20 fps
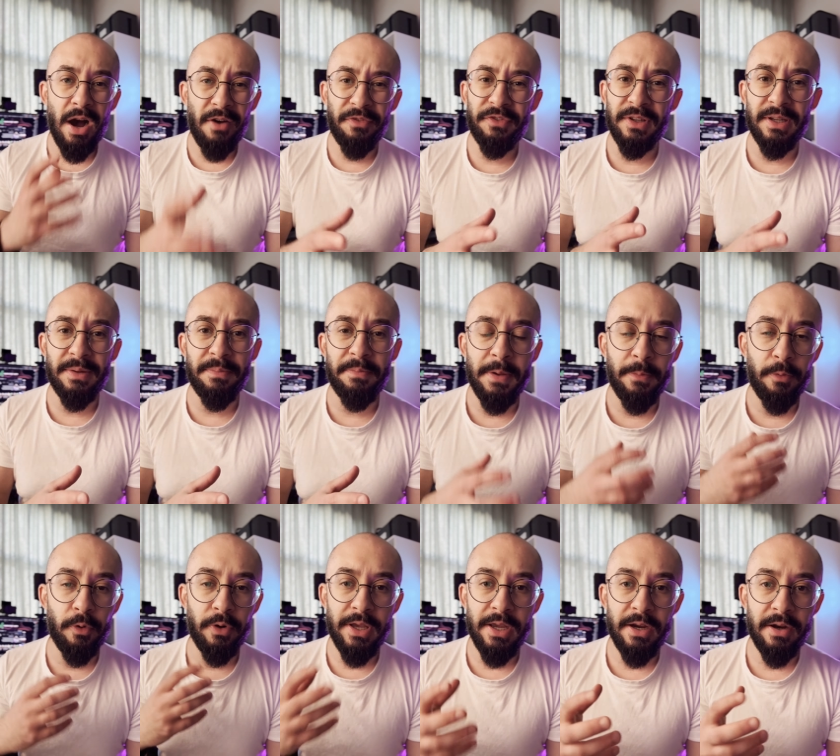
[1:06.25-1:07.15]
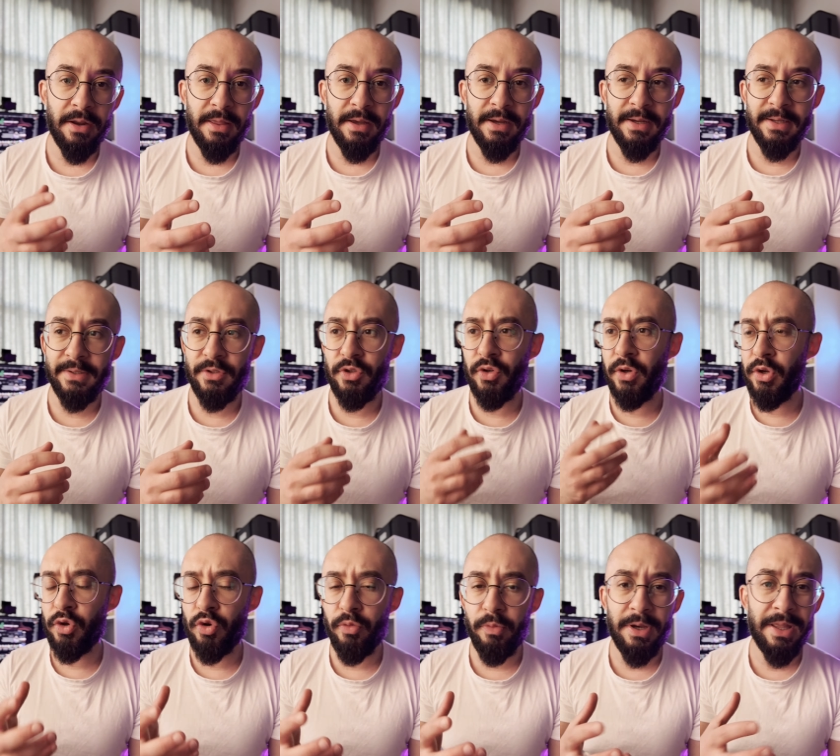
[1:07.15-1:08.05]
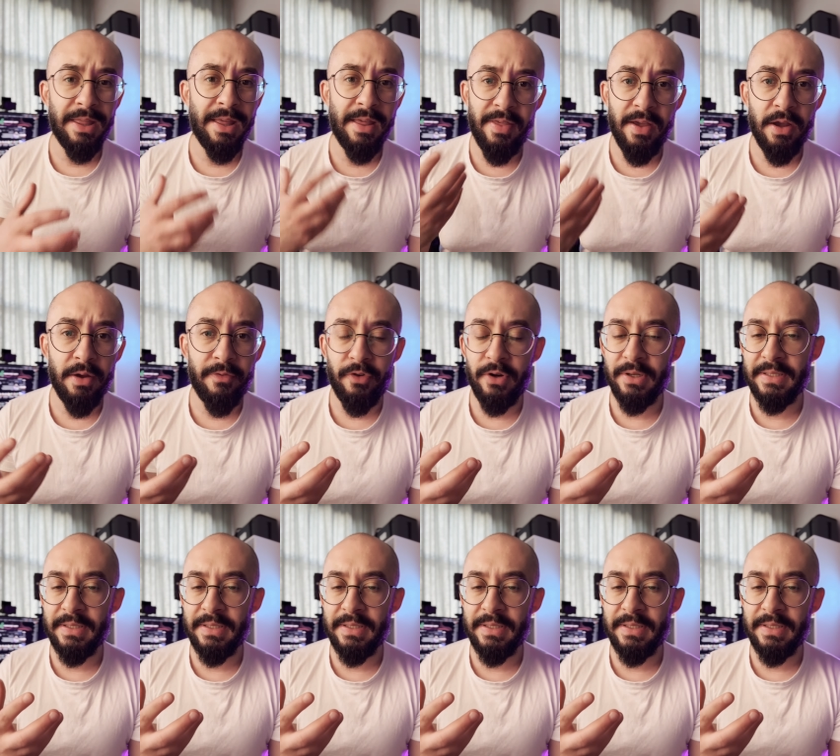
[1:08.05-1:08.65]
Often people hear this, join a community, they think, for